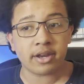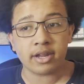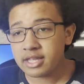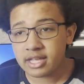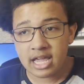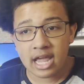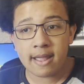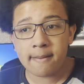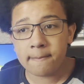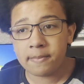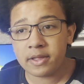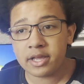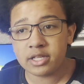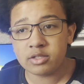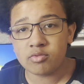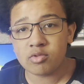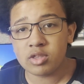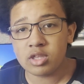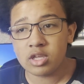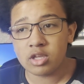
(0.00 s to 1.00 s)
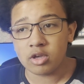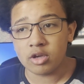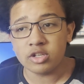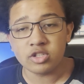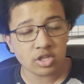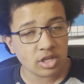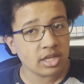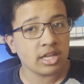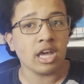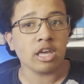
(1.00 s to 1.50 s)
The gameplay is really good,
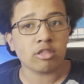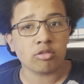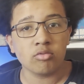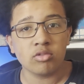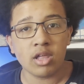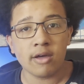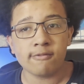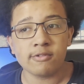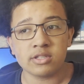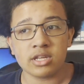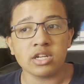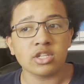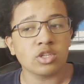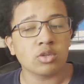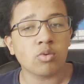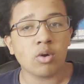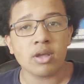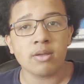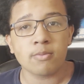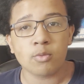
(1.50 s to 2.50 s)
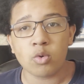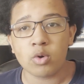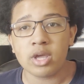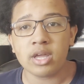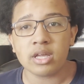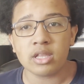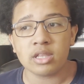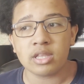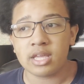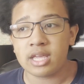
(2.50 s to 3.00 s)
you can get through levels actually quite
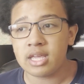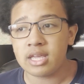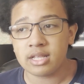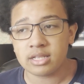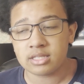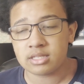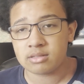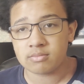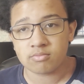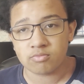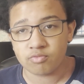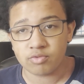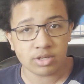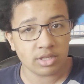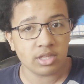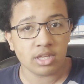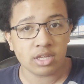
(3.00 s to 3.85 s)
quickly, it's really